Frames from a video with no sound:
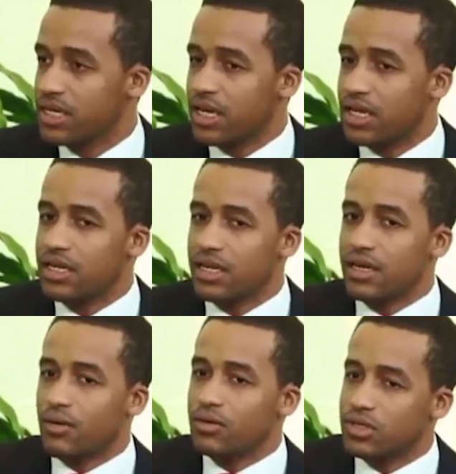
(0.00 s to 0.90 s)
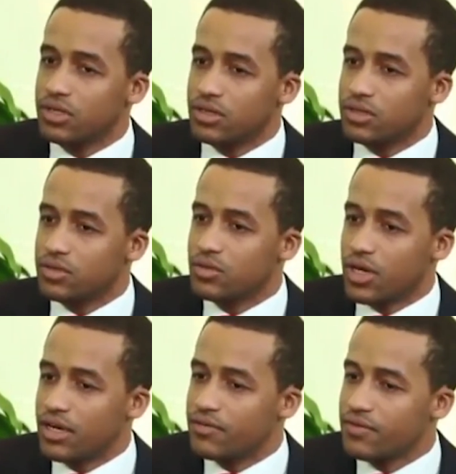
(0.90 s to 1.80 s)
And I want to
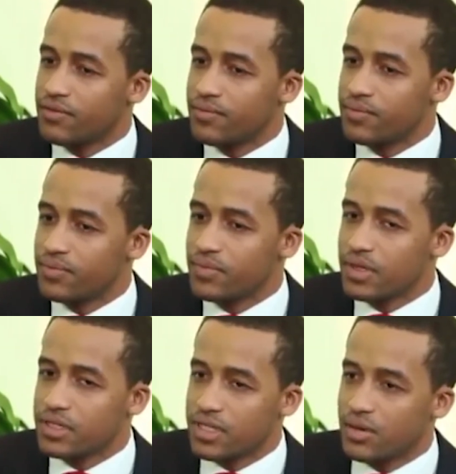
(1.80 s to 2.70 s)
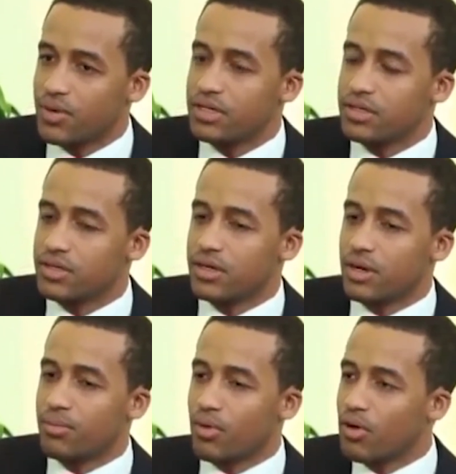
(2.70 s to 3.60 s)
kind of segue into a
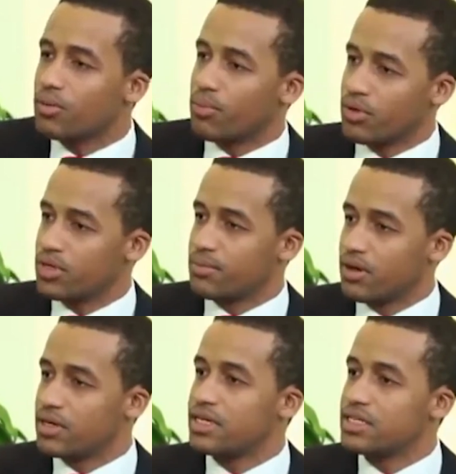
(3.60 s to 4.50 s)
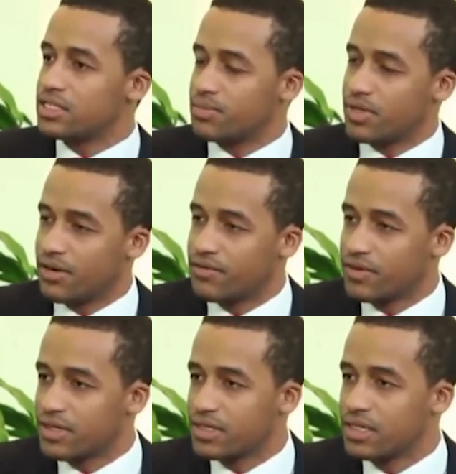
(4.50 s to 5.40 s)
broader point about leadership in Africa.